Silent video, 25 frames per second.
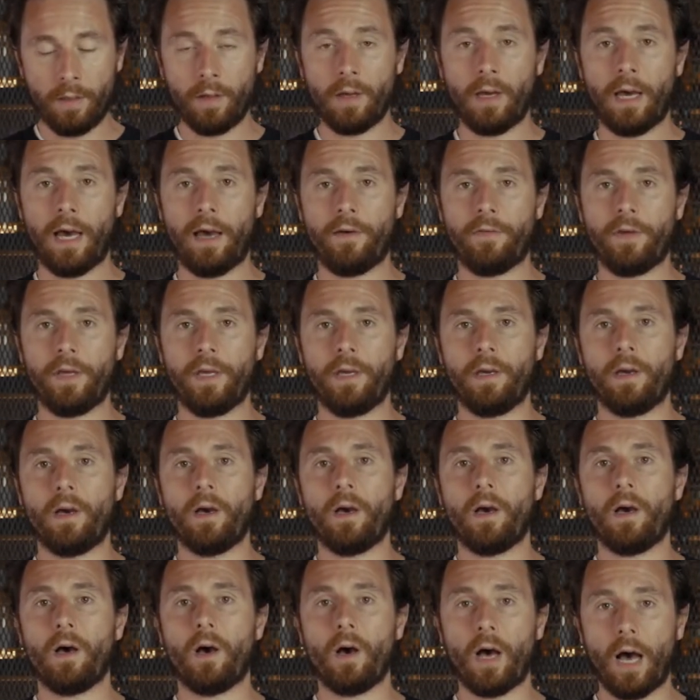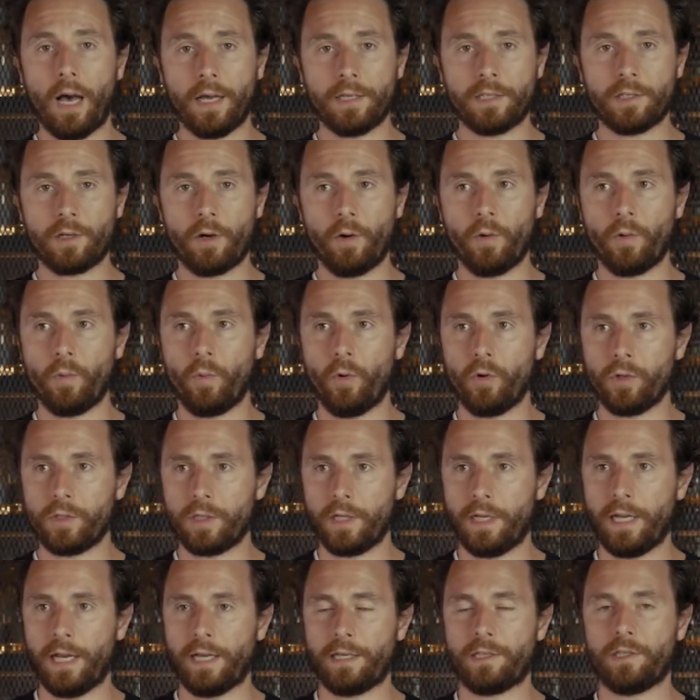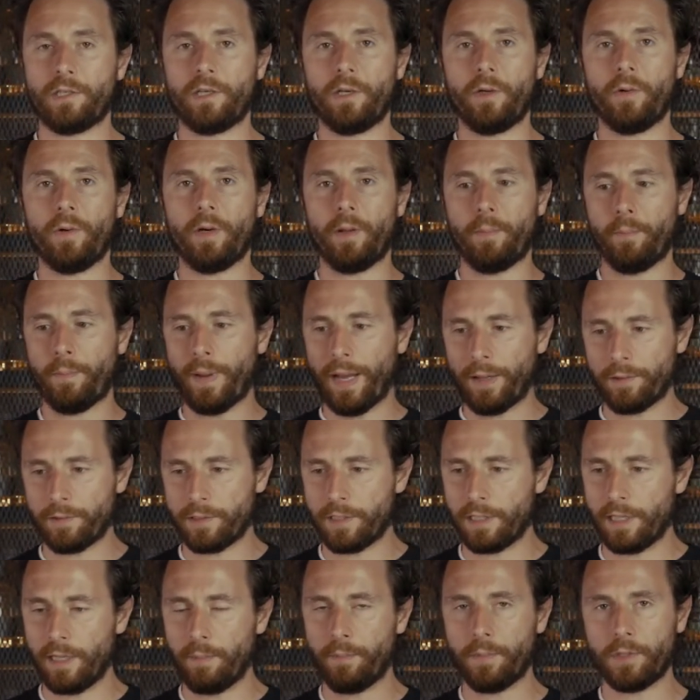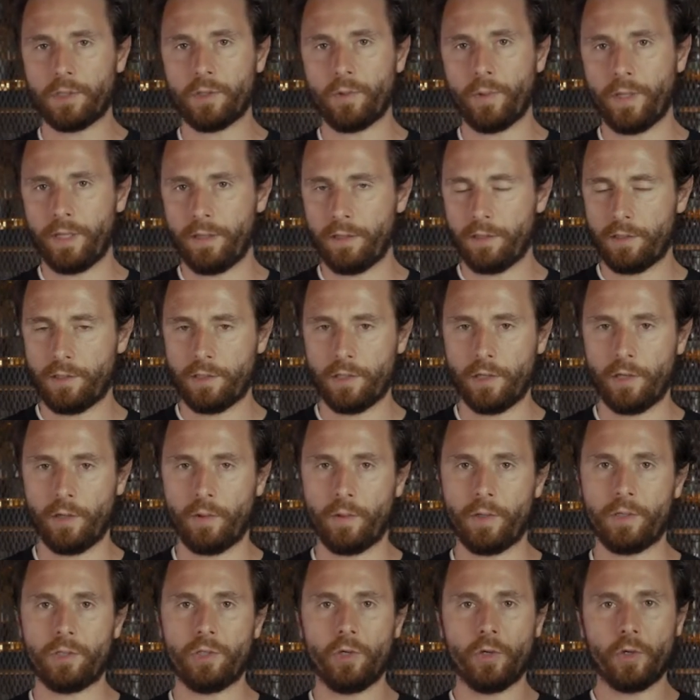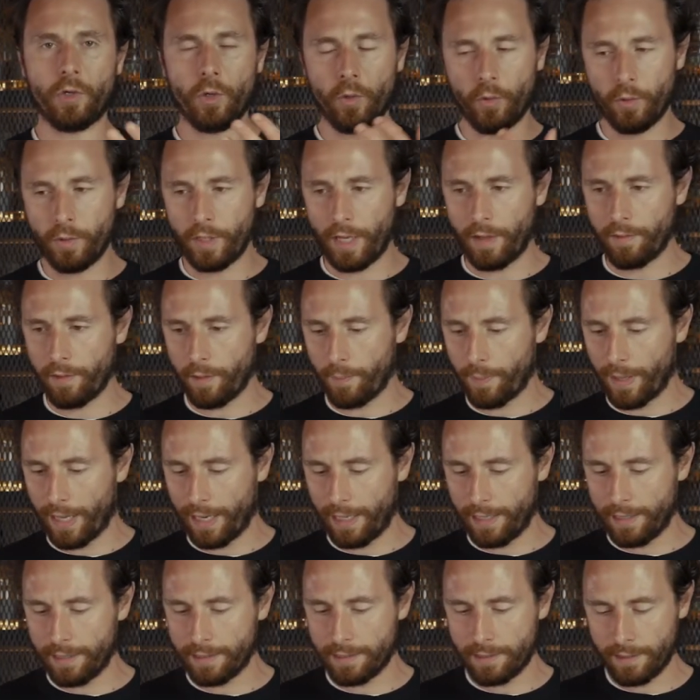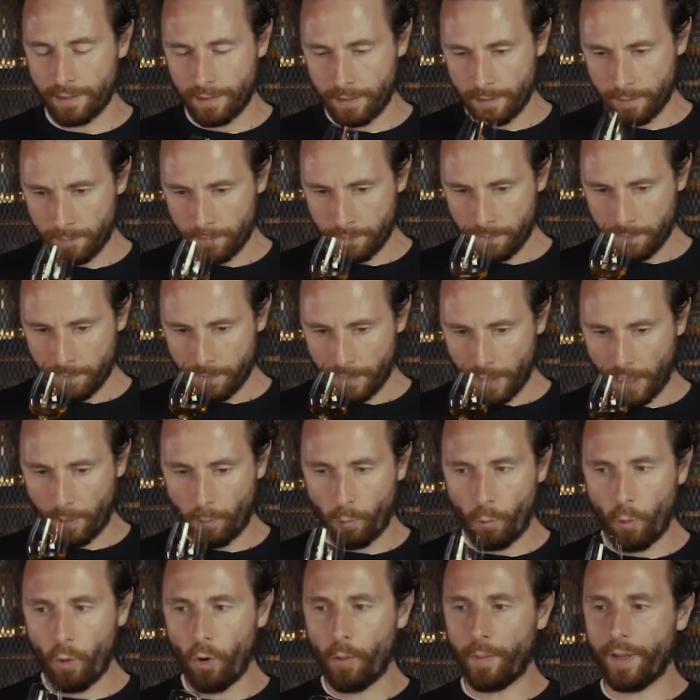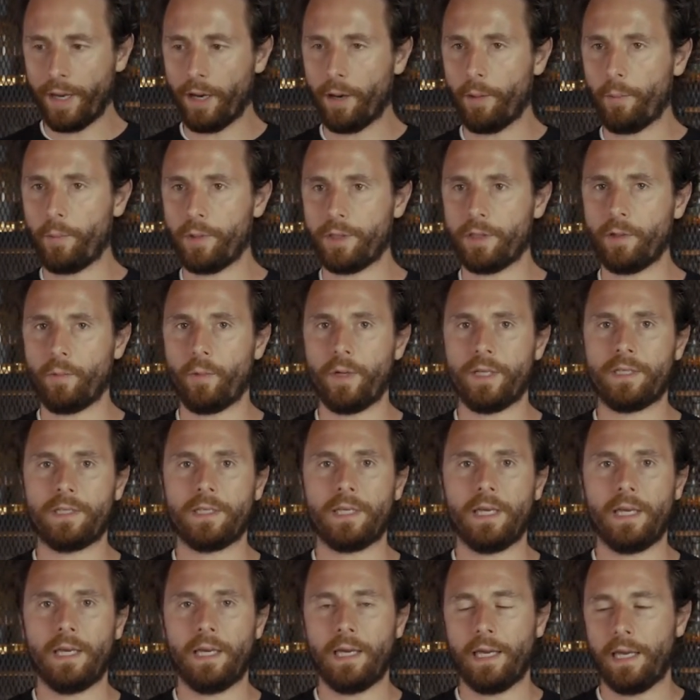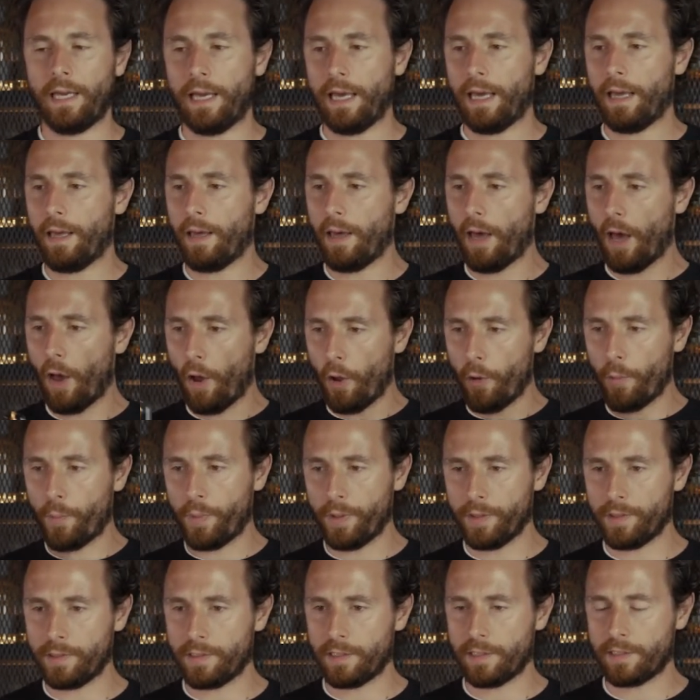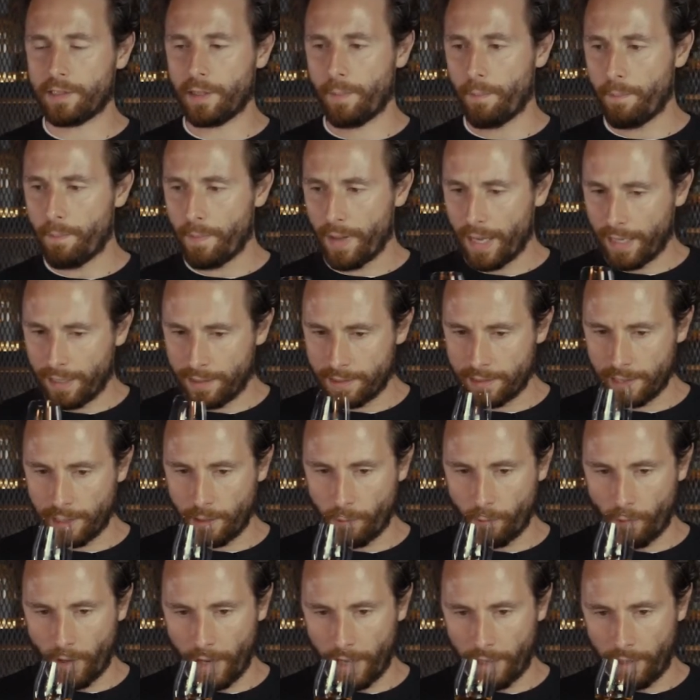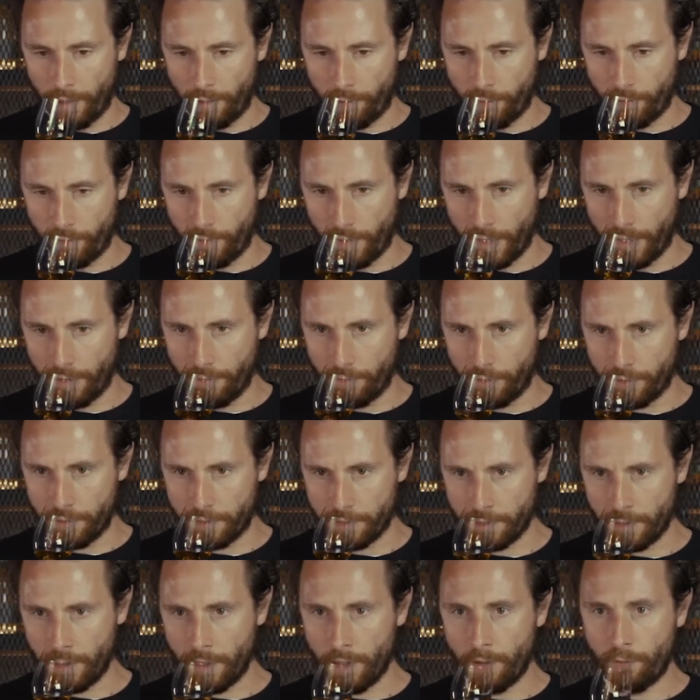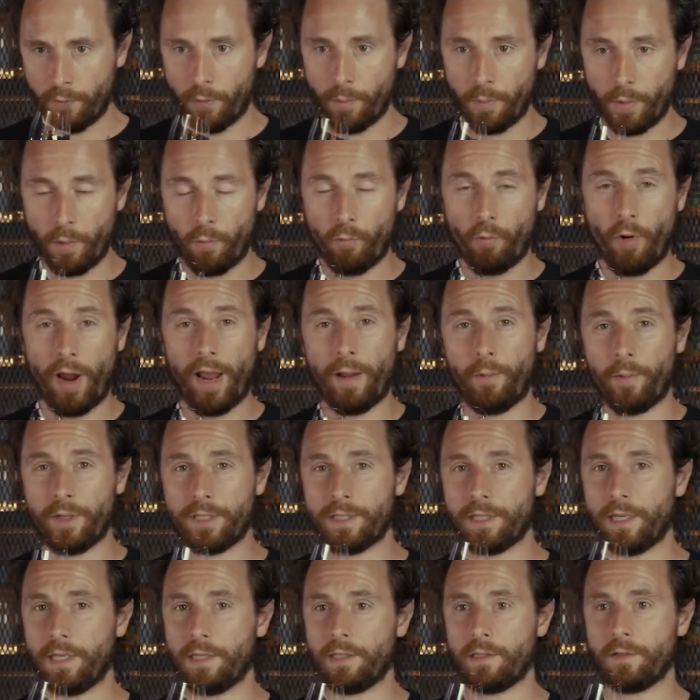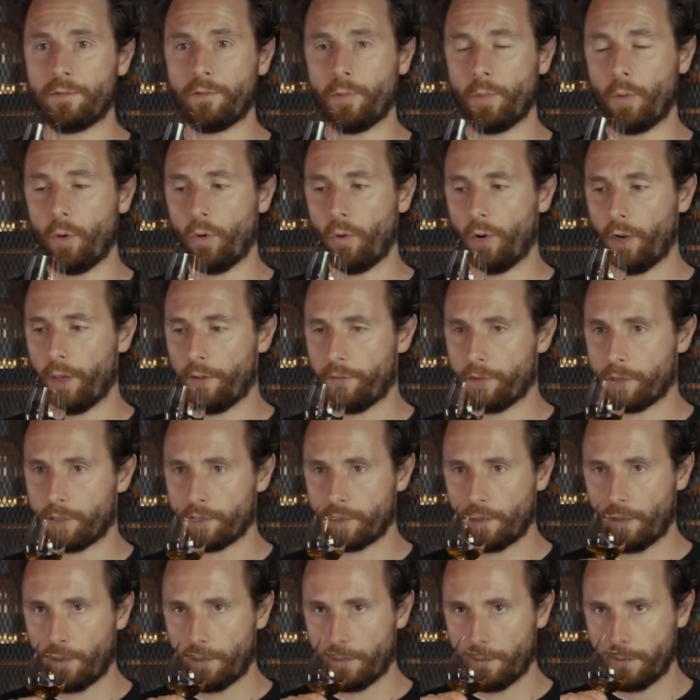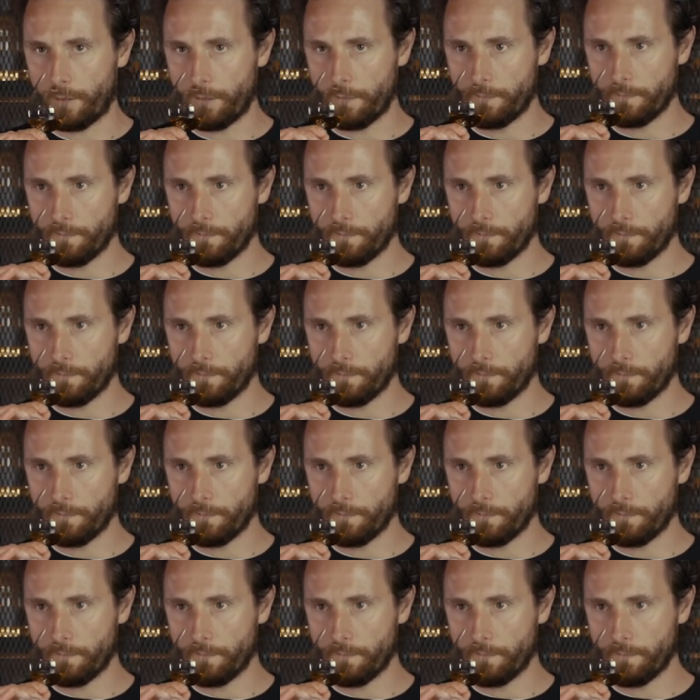having ice cold water next to and bouncing in between the two. As you cool down the palate and warm it up with the whiskey, it opens this amazing array of flavours from the rare whiskies from all over Scotland.